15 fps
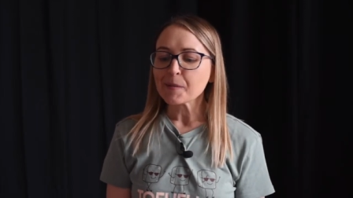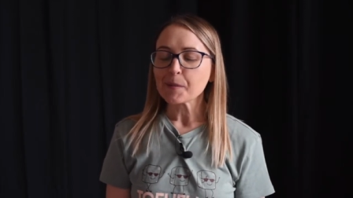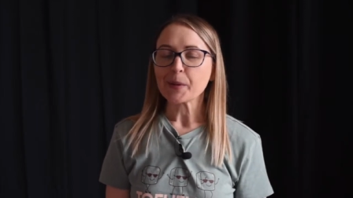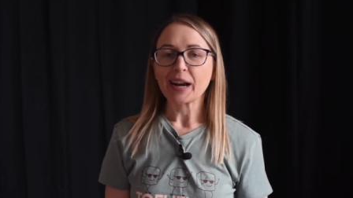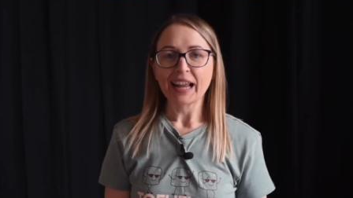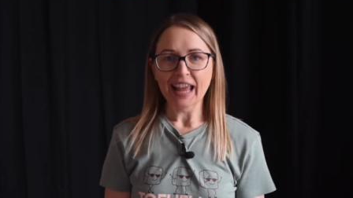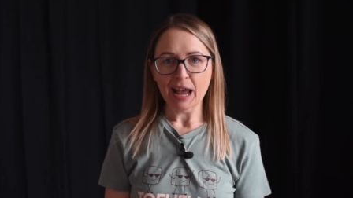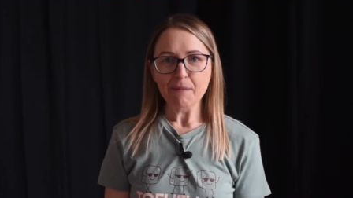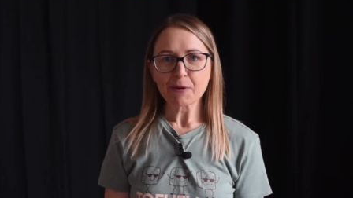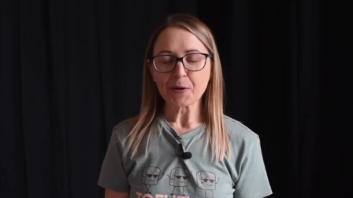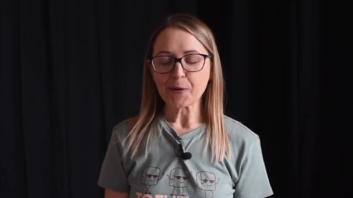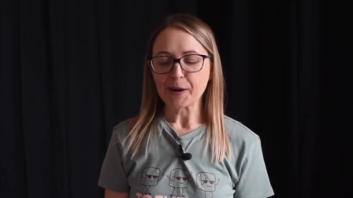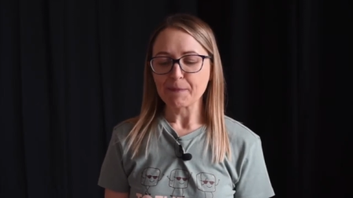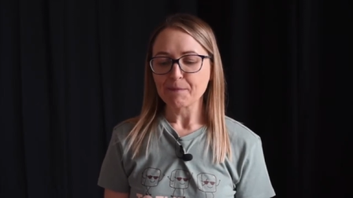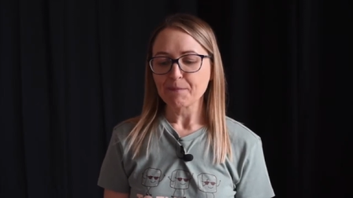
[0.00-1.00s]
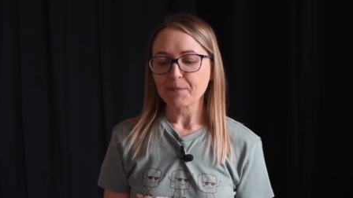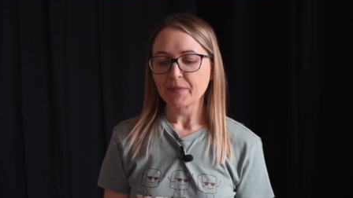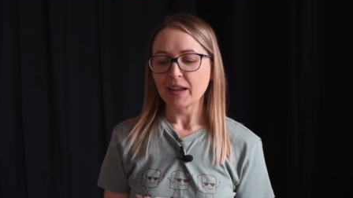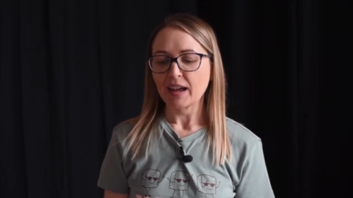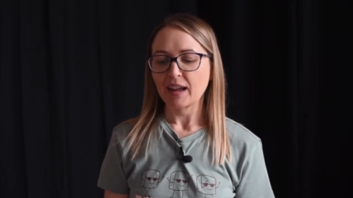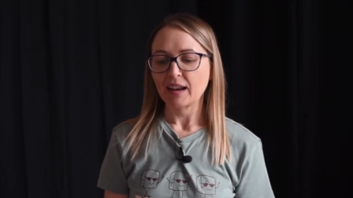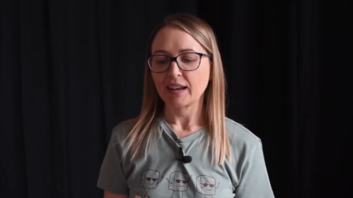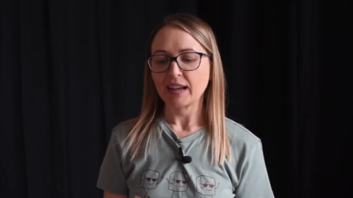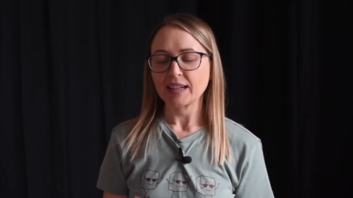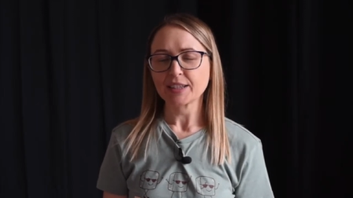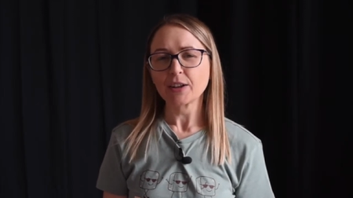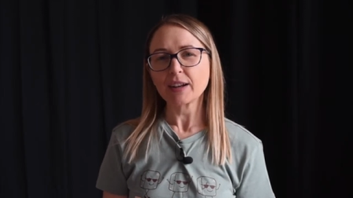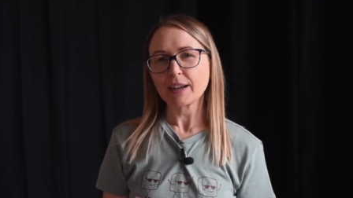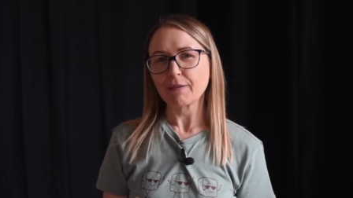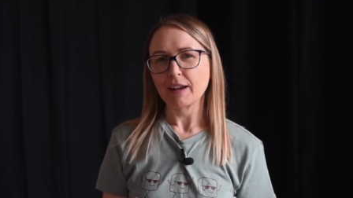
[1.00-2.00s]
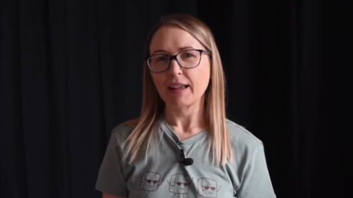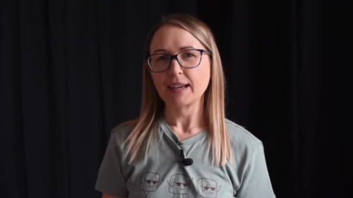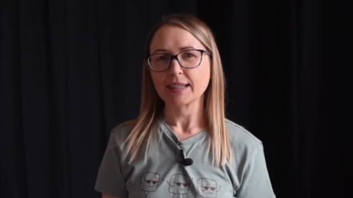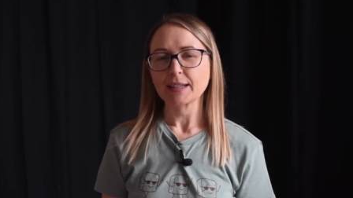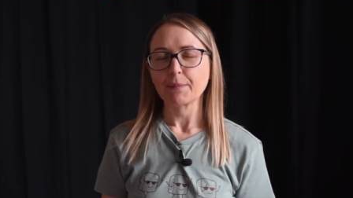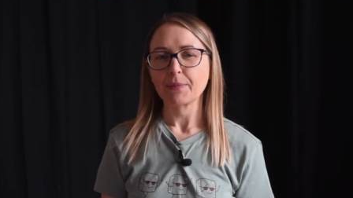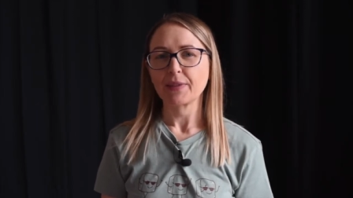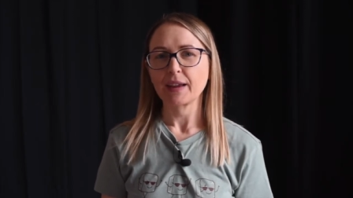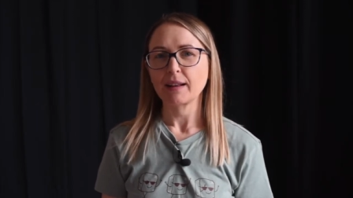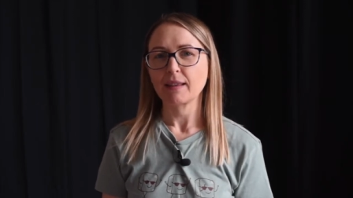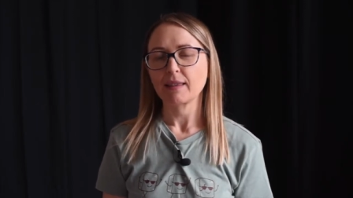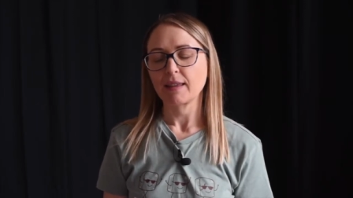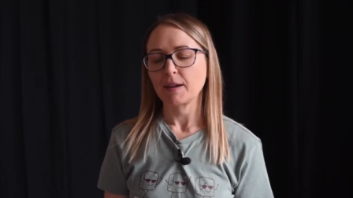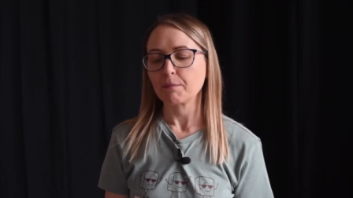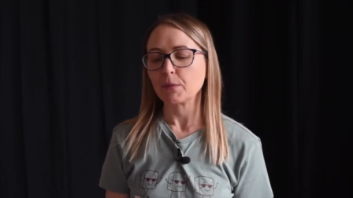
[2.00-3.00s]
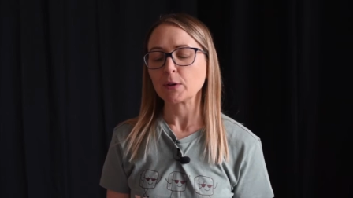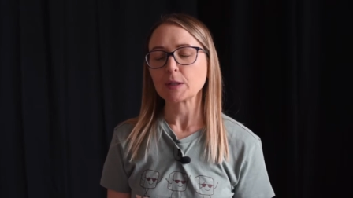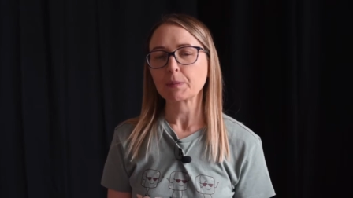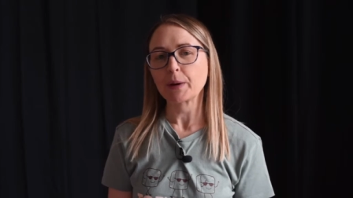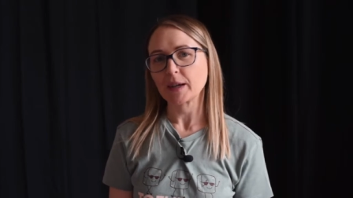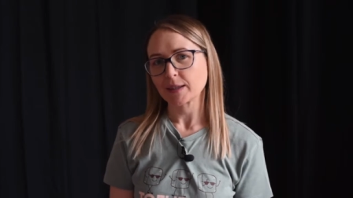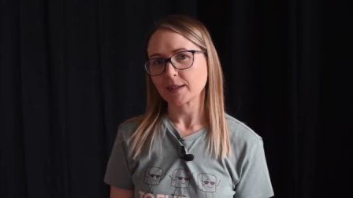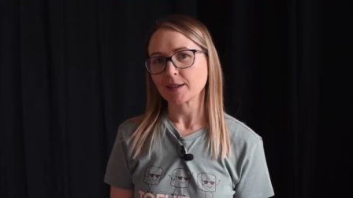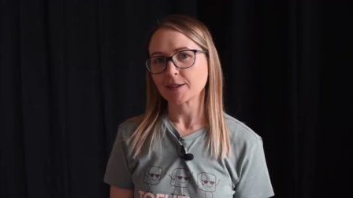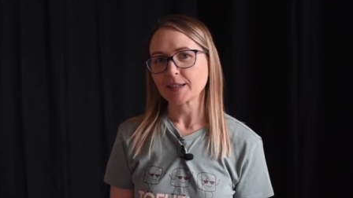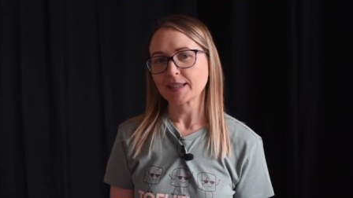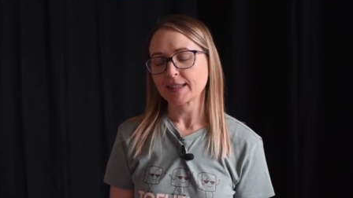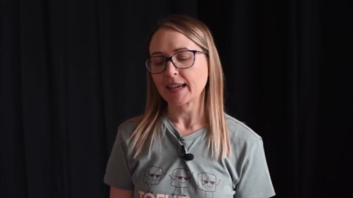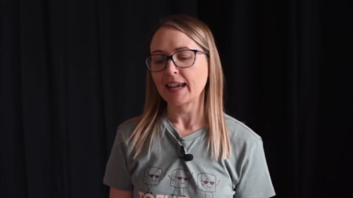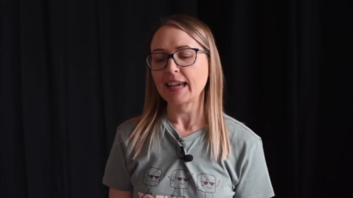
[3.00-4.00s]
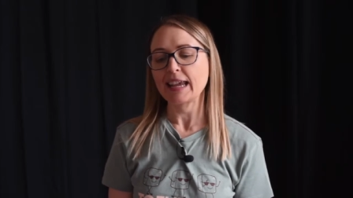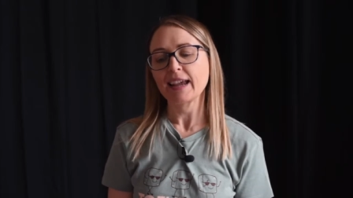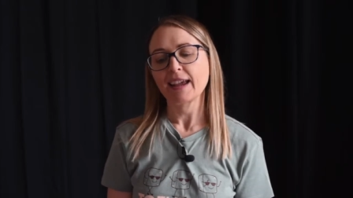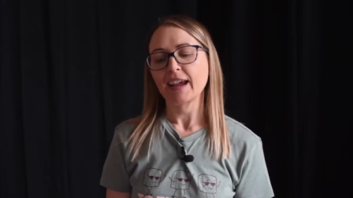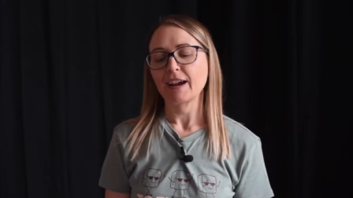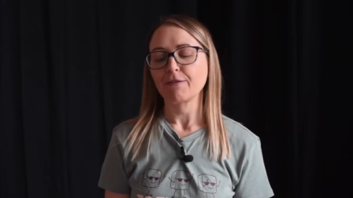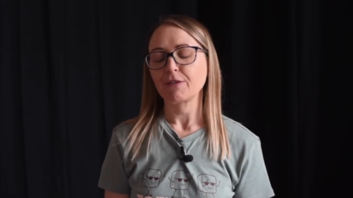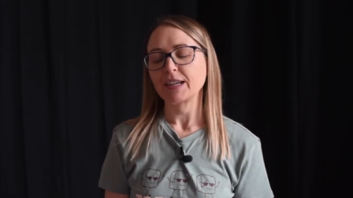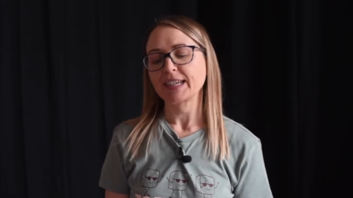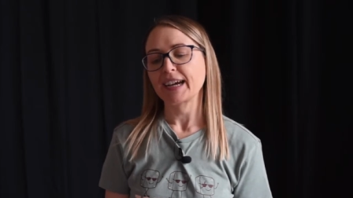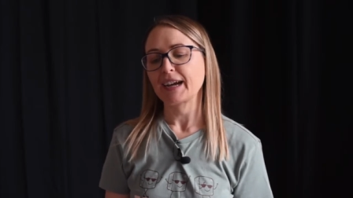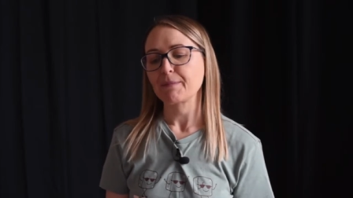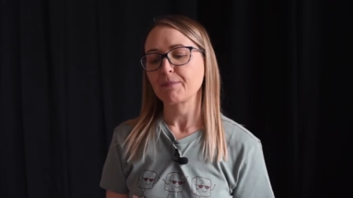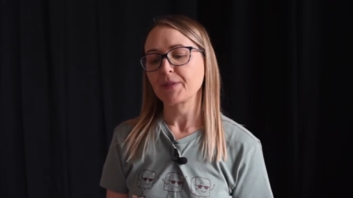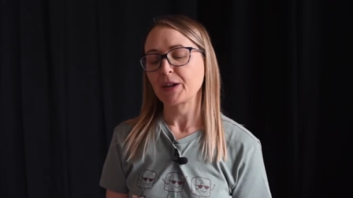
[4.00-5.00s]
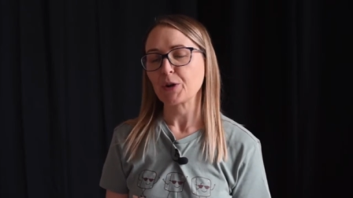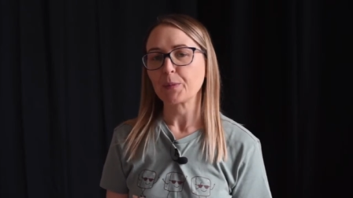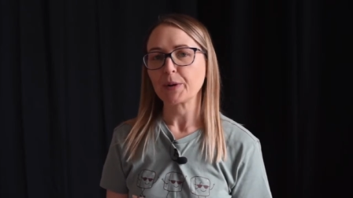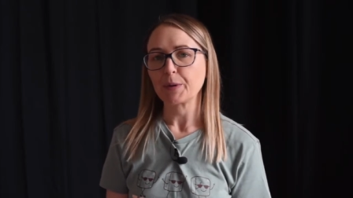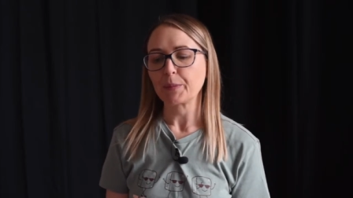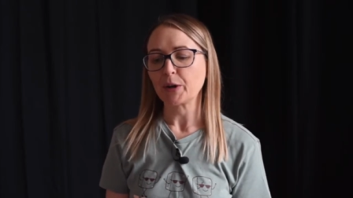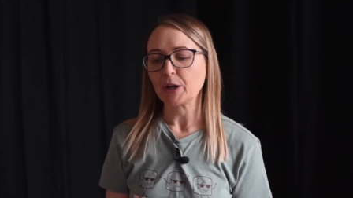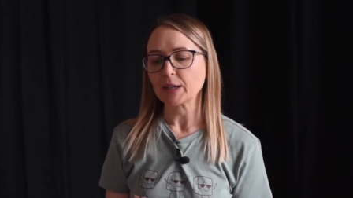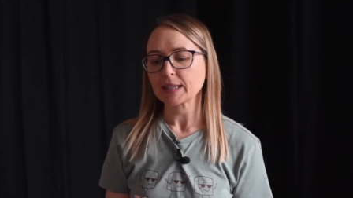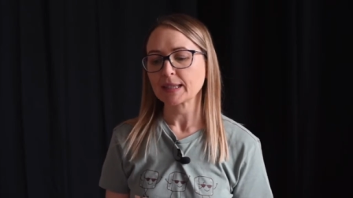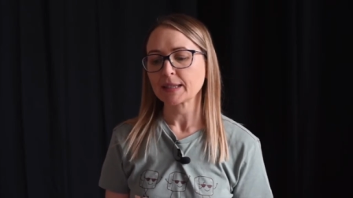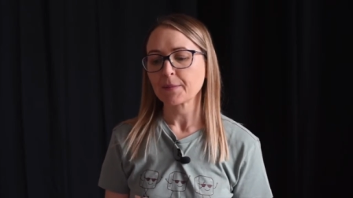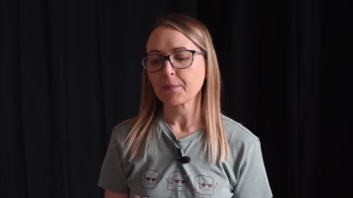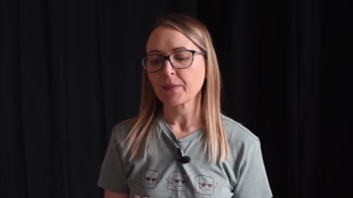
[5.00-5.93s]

But I kept going and I suddenly realised something that most puzzlers see every time they open a box